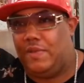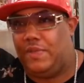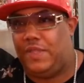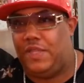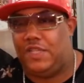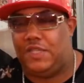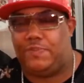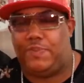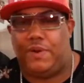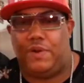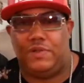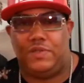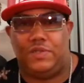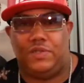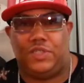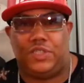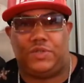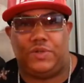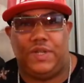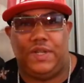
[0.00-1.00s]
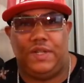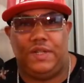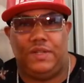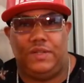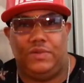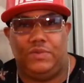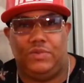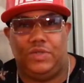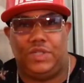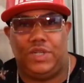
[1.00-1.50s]
these person's street
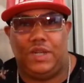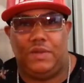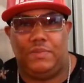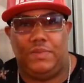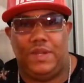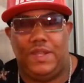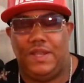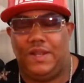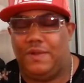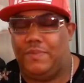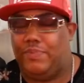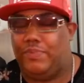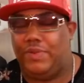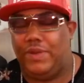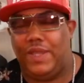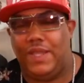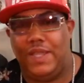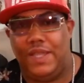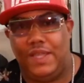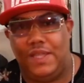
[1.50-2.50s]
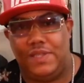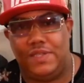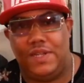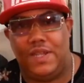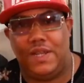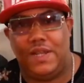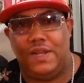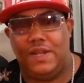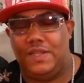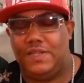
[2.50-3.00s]
who jumped. Nigga, please.
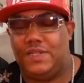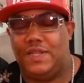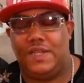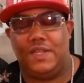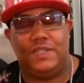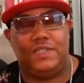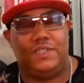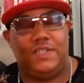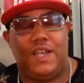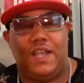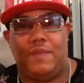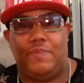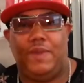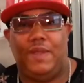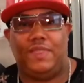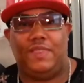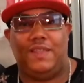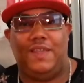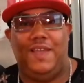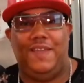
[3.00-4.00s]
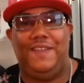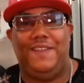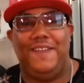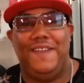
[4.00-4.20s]
Nigga, these niggas jack me at the...